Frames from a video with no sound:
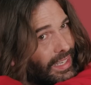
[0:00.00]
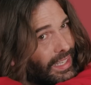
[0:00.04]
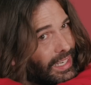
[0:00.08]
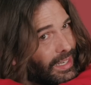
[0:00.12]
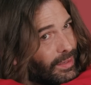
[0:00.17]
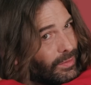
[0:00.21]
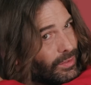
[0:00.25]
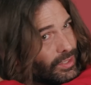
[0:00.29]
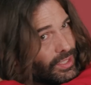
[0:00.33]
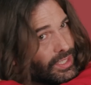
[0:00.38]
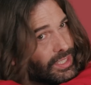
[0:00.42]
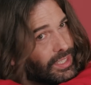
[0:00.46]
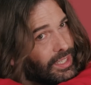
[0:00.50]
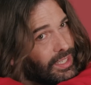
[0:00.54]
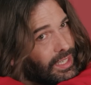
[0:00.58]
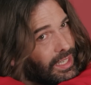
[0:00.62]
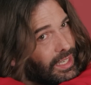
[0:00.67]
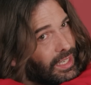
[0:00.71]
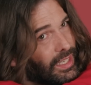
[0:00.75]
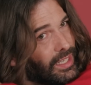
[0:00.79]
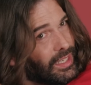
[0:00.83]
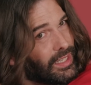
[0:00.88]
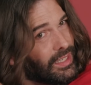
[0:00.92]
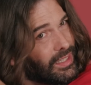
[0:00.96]
and I'm just
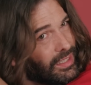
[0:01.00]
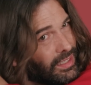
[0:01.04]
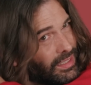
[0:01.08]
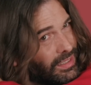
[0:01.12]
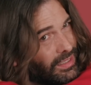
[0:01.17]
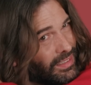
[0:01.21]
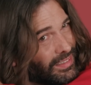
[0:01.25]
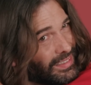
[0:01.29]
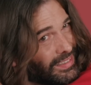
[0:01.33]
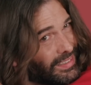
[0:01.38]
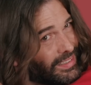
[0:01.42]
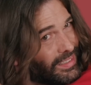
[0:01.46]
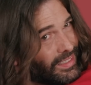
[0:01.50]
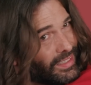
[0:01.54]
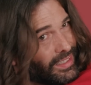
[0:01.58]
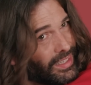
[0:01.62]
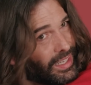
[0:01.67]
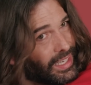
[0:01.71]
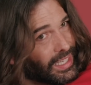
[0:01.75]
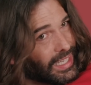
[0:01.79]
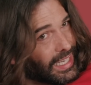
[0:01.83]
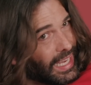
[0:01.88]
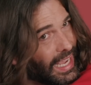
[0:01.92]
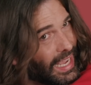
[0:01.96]
gonna,
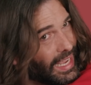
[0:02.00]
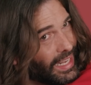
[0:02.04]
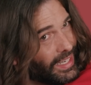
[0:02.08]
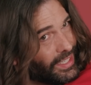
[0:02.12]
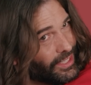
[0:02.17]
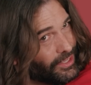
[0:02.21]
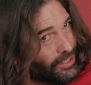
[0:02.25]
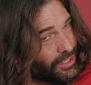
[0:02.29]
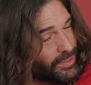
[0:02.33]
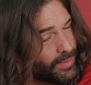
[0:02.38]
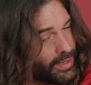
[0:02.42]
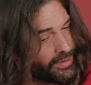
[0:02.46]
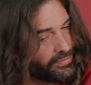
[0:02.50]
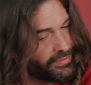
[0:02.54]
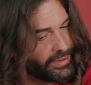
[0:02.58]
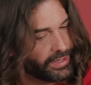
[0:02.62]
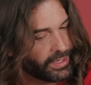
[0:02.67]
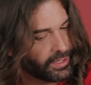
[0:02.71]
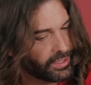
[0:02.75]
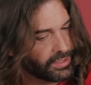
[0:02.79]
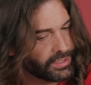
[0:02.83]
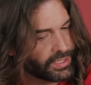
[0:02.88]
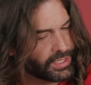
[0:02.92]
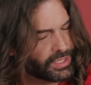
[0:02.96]
again, use my
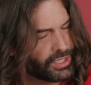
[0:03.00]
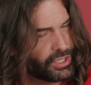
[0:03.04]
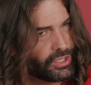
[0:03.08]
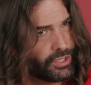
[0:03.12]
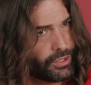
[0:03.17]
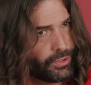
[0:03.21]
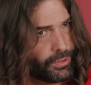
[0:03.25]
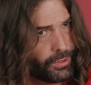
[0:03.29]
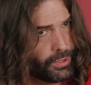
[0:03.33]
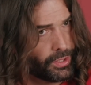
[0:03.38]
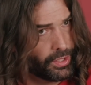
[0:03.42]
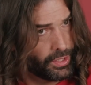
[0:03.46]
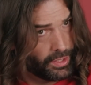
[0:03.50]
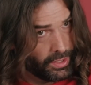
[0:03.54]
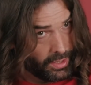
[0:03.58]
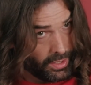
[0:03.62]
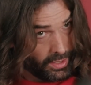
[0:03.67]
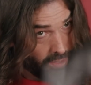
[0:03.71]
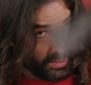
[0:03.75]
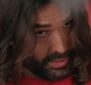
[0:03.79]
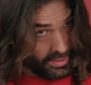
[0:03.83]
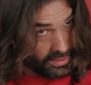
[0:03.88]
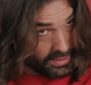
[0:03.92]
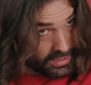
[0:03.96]
fingers to
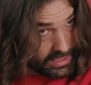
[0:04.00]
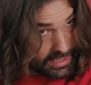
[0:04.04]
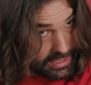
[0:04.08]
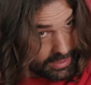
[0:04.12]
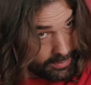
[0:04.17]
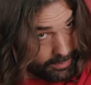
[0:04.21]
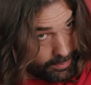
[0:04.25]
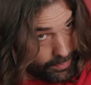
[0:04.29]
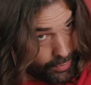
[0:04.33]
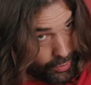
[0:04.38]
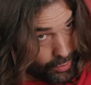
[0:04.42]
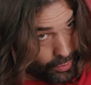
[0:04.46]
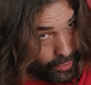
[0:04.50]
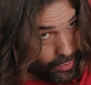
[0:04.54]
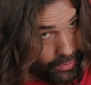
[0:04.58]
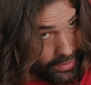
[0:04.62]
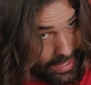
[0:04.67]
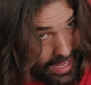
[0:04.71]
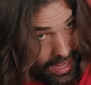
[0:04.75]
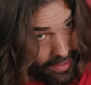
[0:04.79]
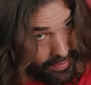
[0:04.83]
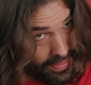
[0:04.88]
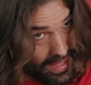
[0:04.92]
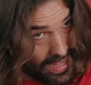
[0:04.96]
smooth
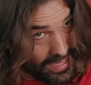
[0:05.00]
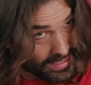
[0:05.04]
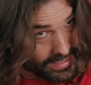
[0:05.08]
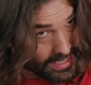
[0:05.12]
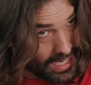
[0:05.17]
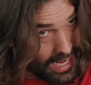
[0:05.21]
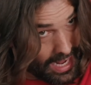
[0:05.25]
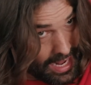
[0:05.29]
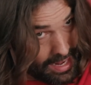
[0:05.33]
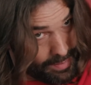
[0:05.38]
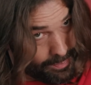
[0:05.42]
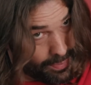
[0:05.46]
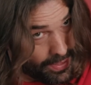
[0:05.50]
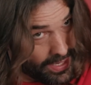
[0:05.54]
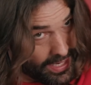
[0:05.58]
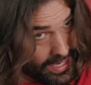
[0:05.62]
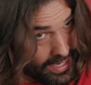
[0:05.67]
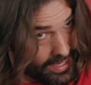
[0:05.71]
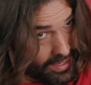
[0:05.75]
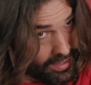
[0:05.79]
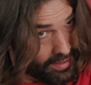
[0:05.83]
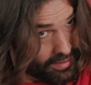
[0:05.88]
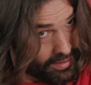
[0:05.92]
out that top bit.